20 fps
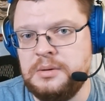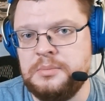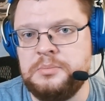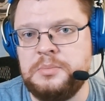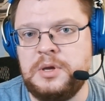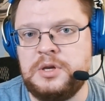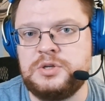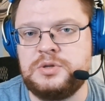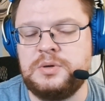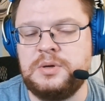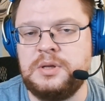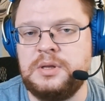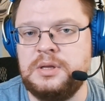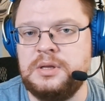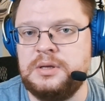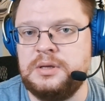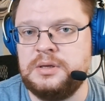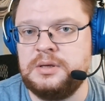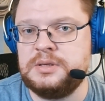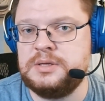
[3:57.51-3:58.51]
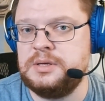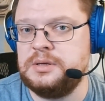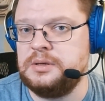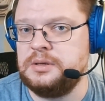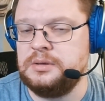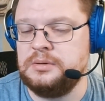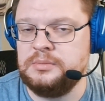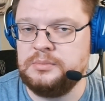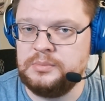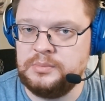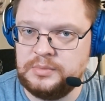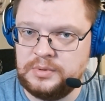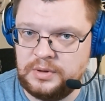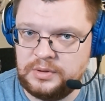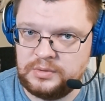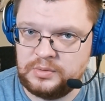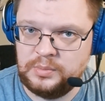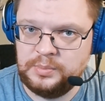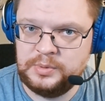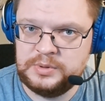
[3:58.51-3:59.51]
measuring the uh,
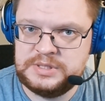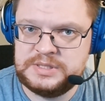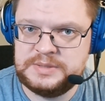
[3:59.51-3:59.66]
throughput